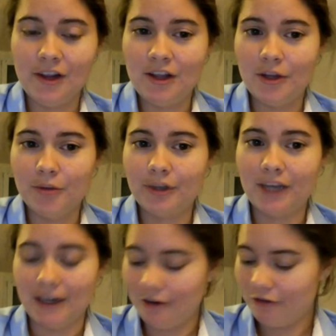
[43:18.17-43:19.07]
you will
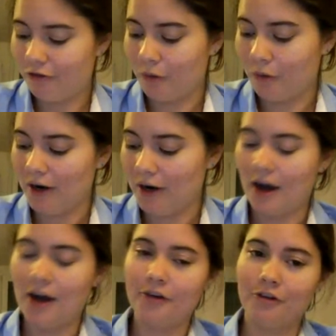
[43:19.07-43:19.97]
get it for
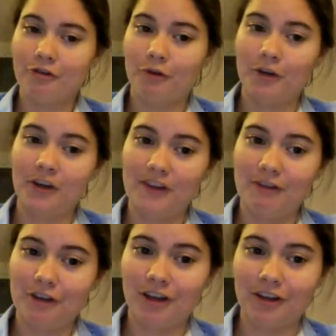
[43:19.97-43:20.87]

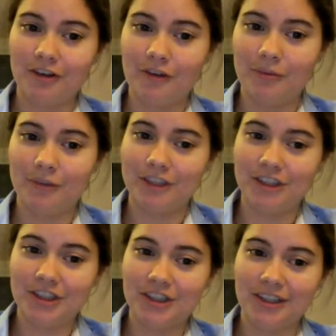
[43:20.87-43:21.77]
$147,
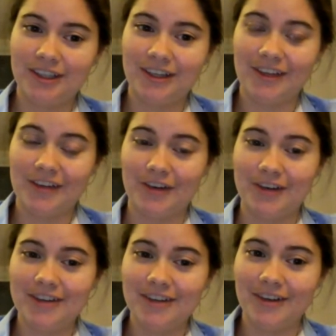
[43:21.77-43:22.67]
which is a great
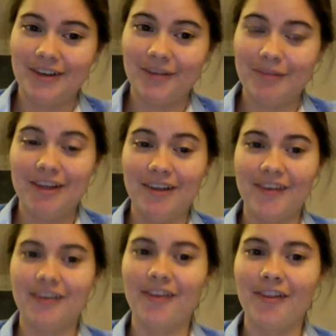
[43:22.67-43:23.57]
deal because
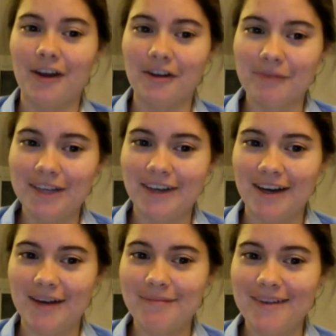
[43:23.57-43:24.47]
it is a lot of my
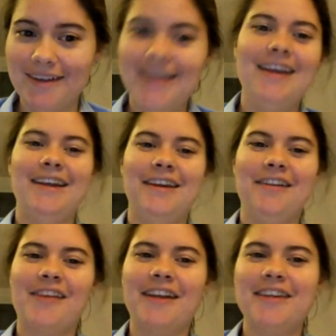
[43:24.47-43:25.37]
time. It
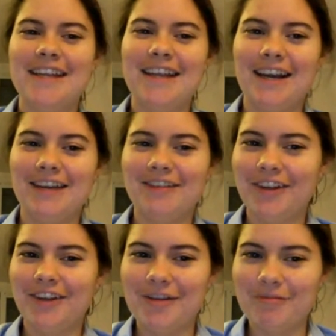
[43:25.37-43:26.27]
is going to take care of a
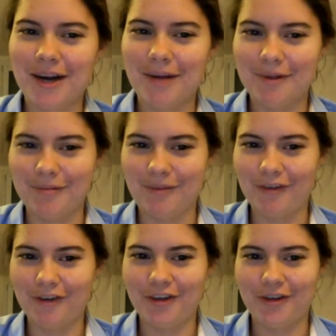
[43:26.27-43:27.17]
lot of problems
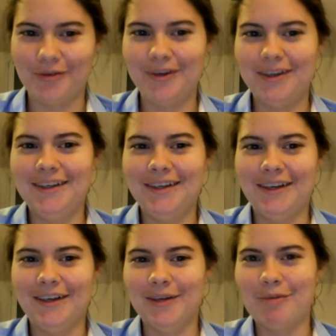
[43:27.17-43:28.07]
for you
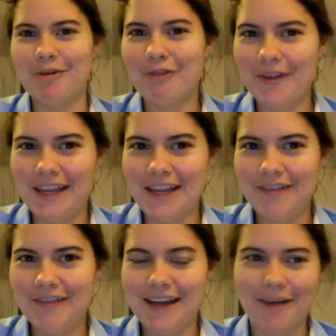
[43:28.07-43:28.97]
before they
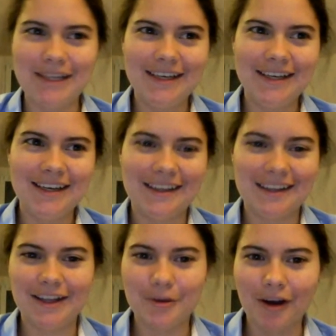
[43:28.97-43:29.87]
even happen,
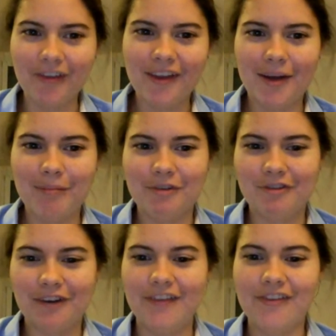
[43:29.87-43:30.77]
get you all set up in
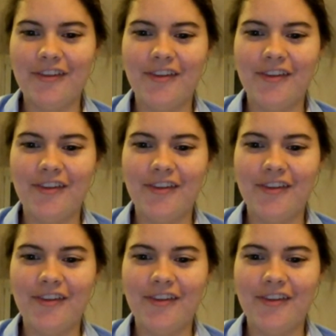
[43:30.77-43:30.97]
France,